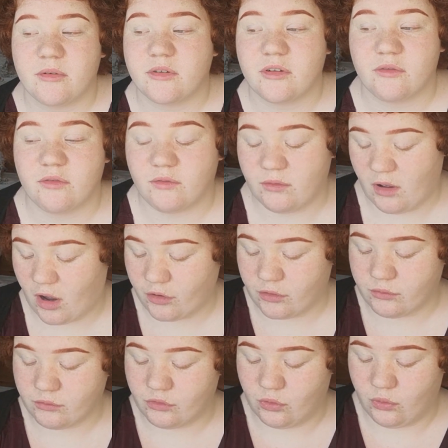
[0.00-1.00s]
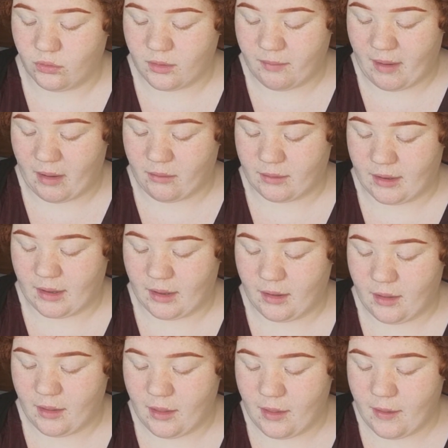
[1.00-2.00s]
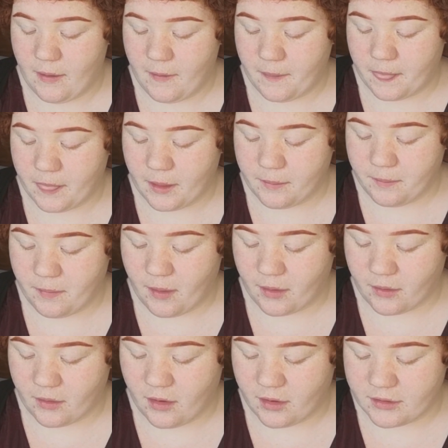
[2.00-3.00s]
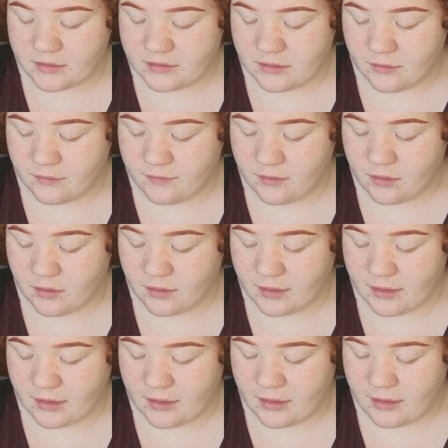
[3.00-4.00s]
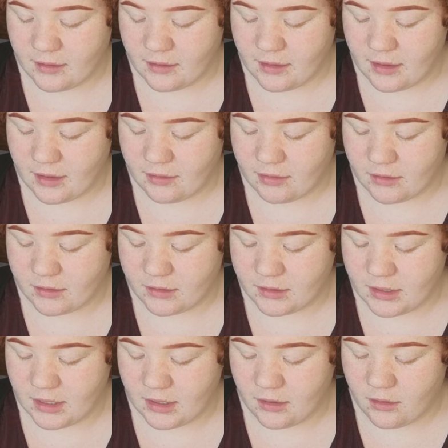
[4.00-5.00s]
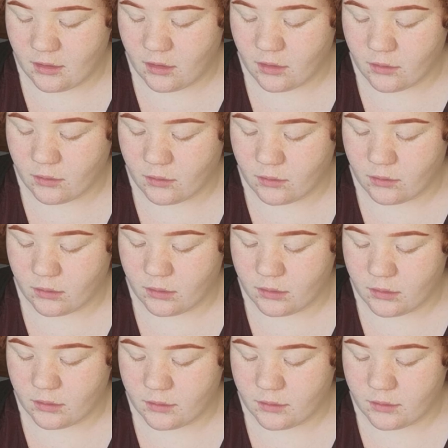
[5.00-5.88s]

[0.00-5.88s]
because I don't talk about it, but I kind of still feel like in the denial.